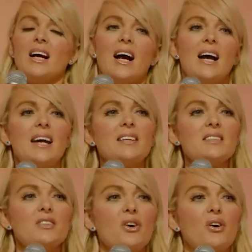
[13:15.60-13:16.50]
I
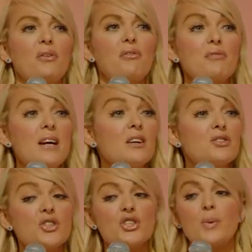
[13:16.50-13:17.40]
ended on
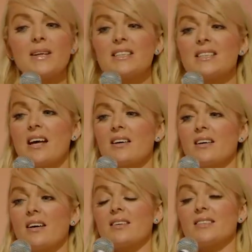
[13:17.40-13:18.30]

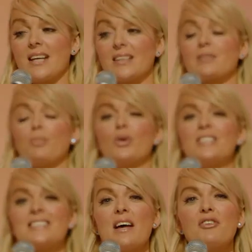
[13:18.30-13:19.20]

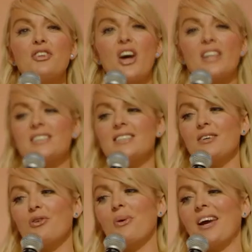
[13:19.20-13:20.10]
326.790